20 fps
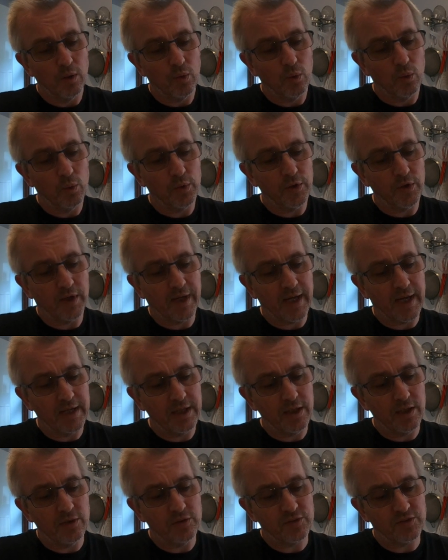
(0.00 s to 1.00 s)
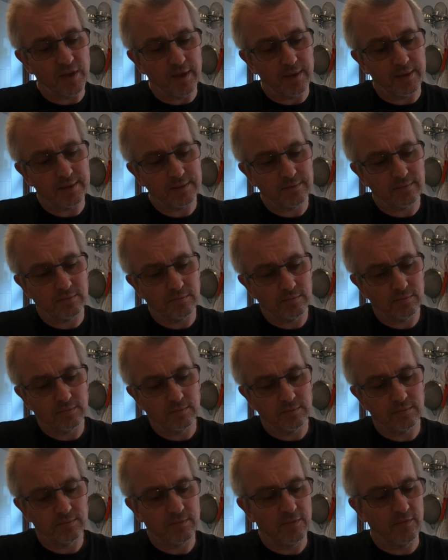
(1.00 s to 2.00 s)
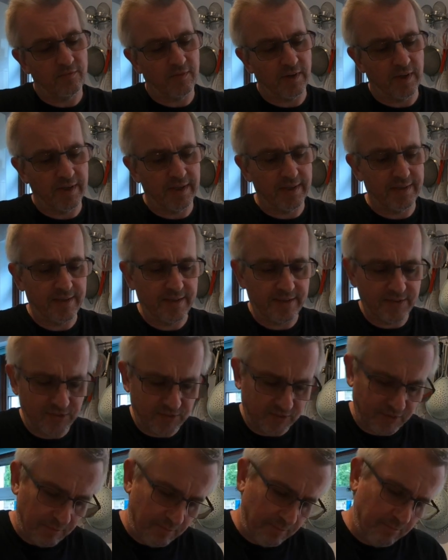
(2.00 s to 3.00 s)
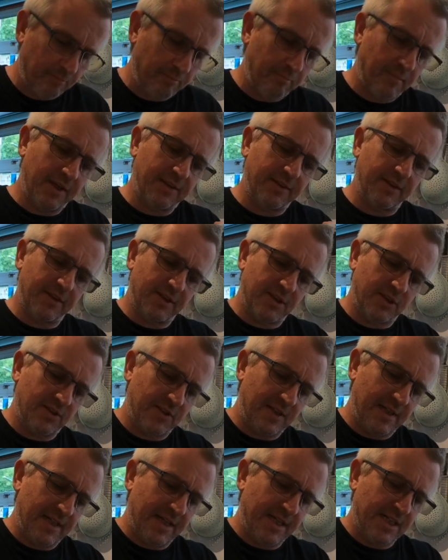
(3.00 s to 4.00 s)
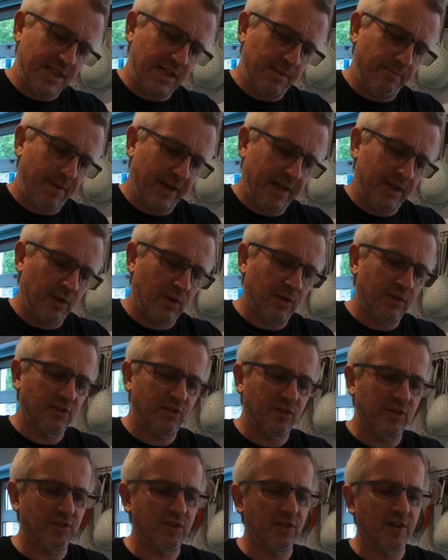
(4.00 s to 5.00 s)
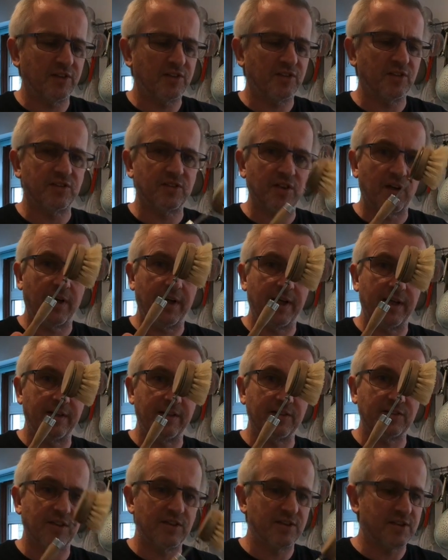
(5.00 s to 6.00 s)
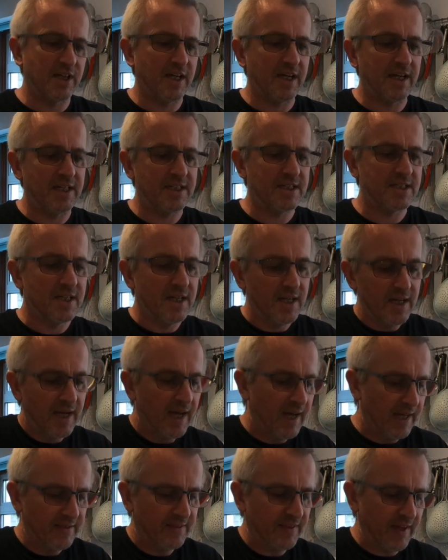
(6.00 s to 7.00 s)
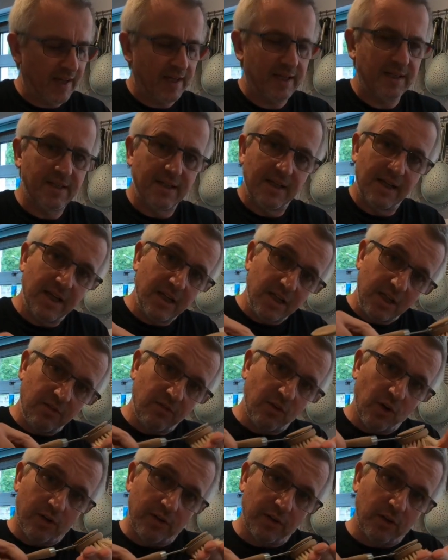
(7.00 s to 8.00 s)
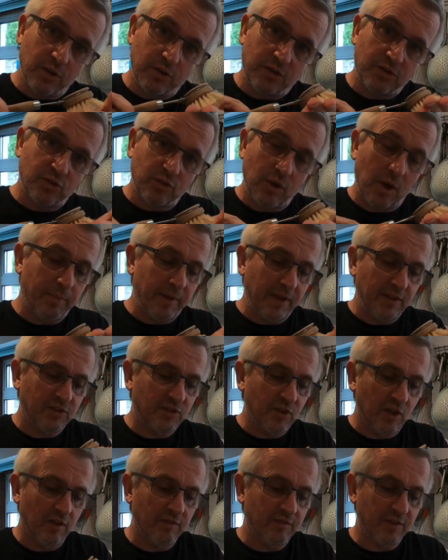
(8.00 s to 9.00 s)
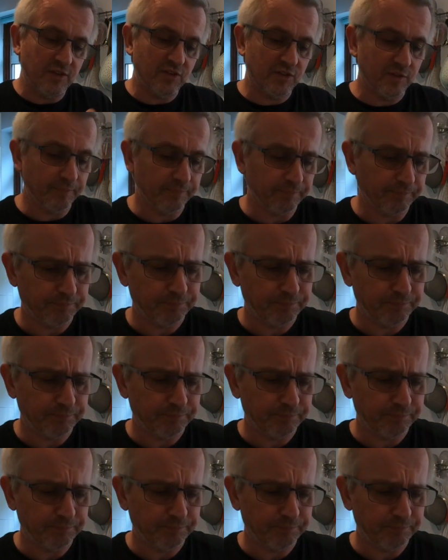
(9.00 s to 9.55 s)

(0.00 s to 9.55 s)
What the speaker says: or you can use it via this method, just latch it back on so it's nice and tight and it's contained, and then you've got the good scrubbing surface.